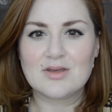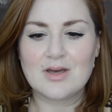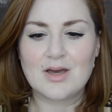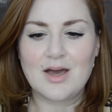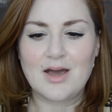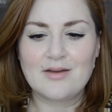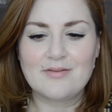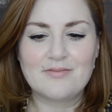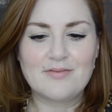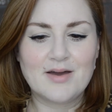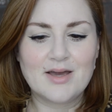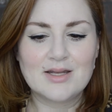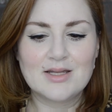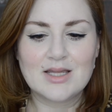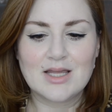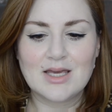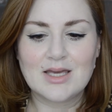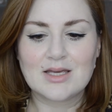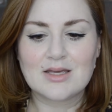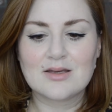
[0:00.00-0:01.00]
I find
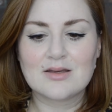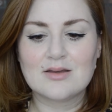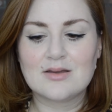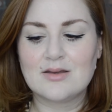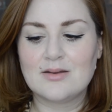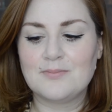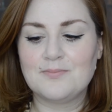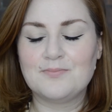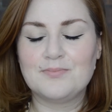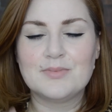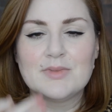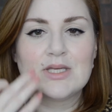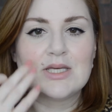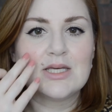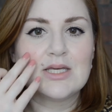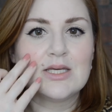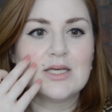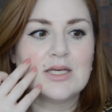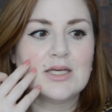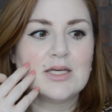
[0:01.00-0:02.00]
like
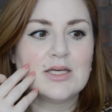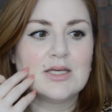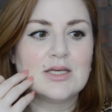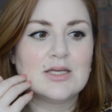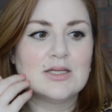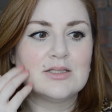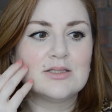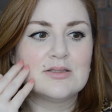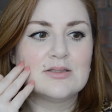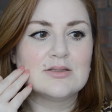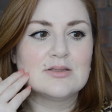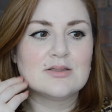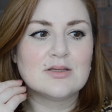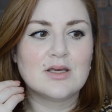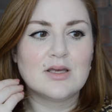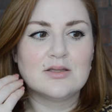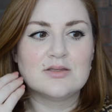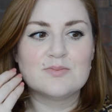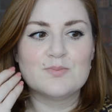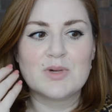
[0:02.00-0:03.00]

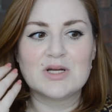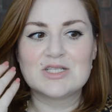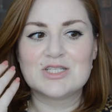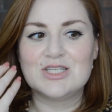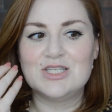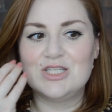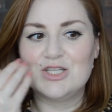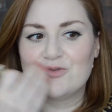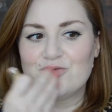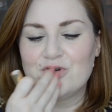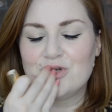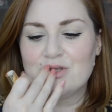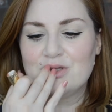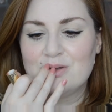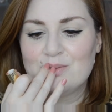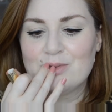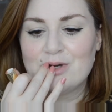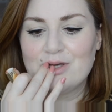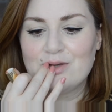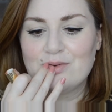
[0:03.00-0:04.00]
it's much different
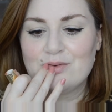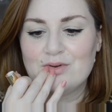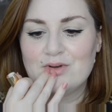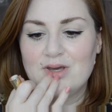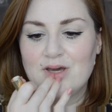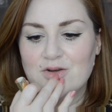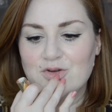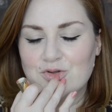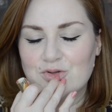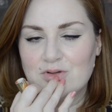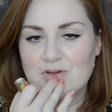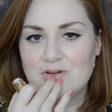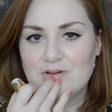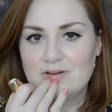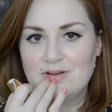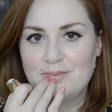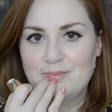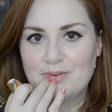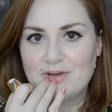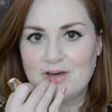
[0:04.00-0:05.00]
than my own natural
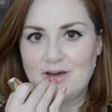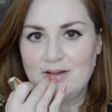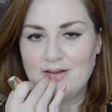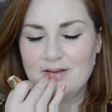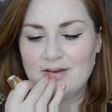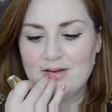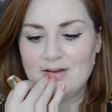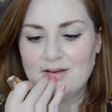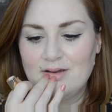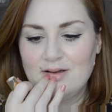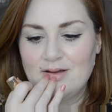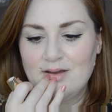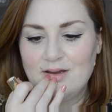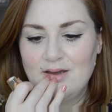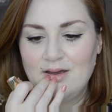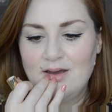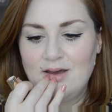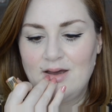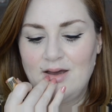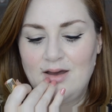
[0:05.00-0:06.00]
lip color,
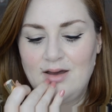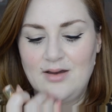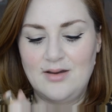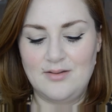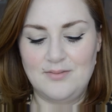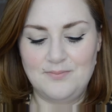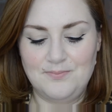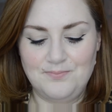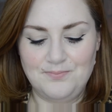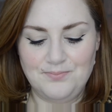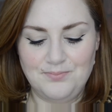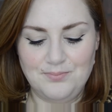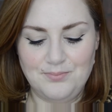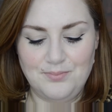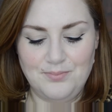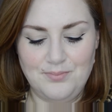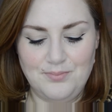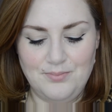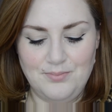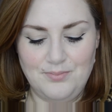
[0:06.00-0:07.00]

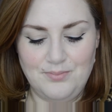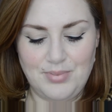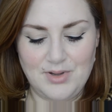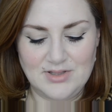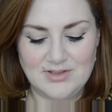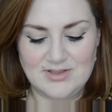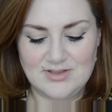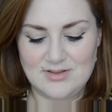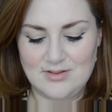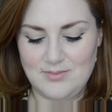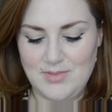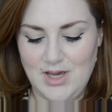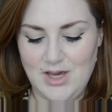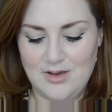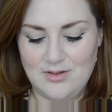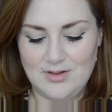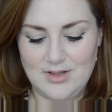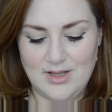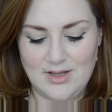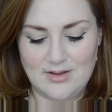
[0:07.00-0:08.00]
but
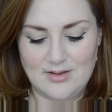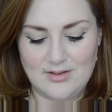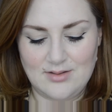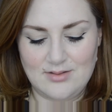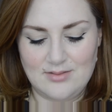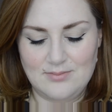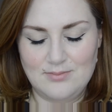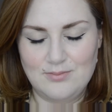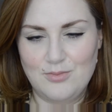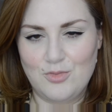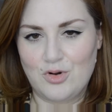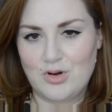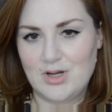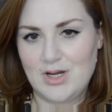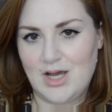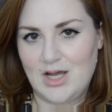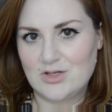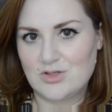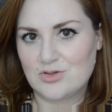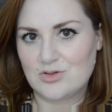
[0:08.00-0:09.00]
somehow like more
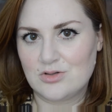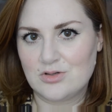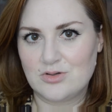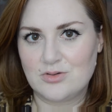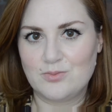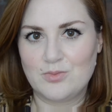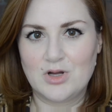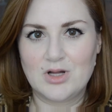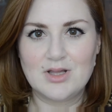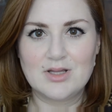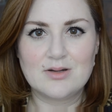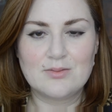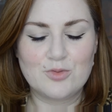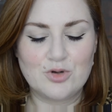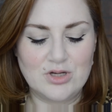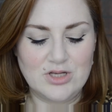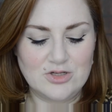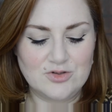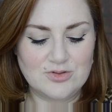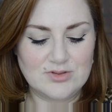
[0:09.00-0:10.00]
natural or a little more
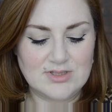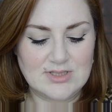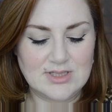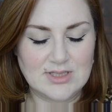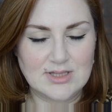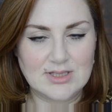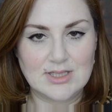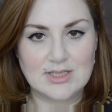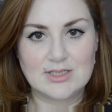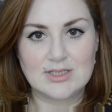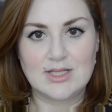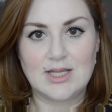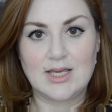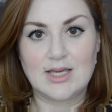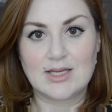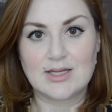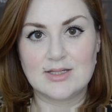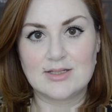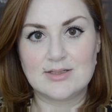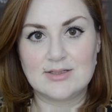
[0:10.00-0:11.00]
interesting than
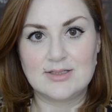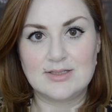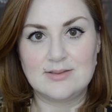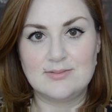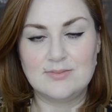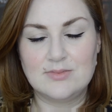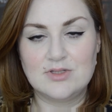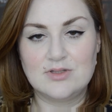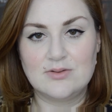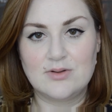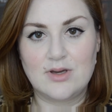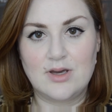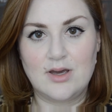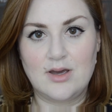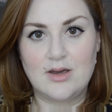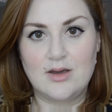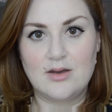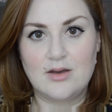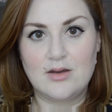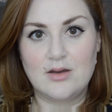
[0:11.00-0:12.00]
like a
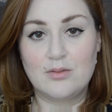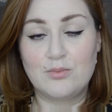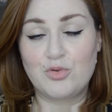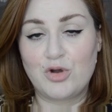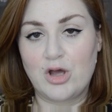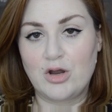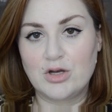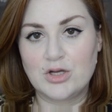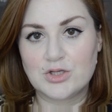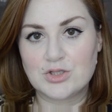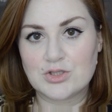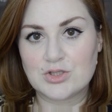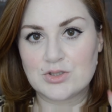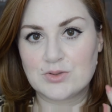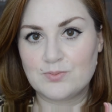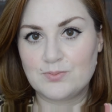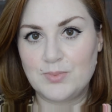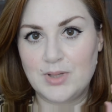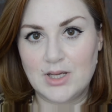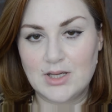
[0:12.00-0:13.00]

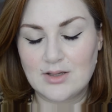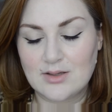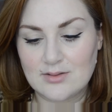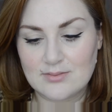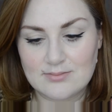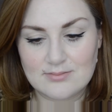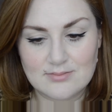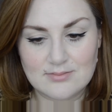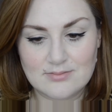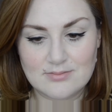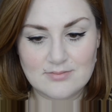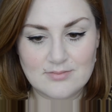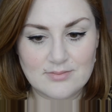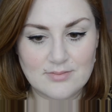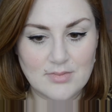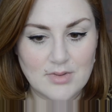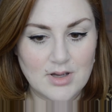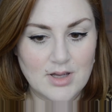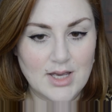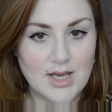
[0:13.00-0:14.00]
brownish pink
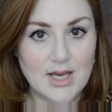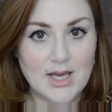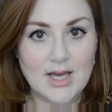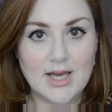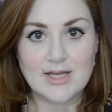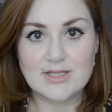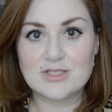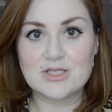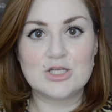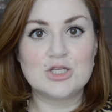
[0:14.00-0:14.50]
as a